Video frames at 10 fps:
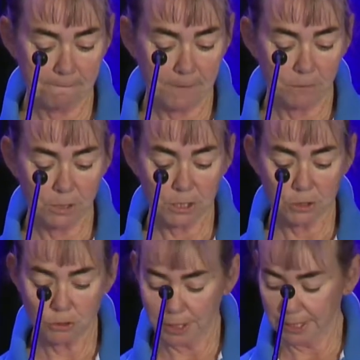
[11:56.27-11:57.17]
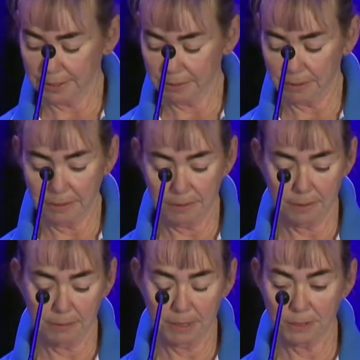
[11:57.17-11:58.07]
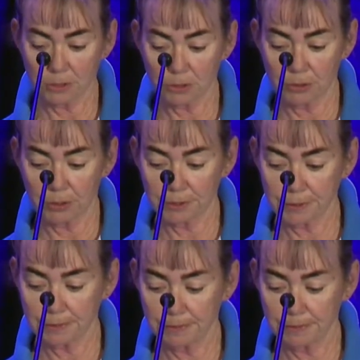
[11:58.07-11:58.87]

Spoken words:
We're just trying to get the message across.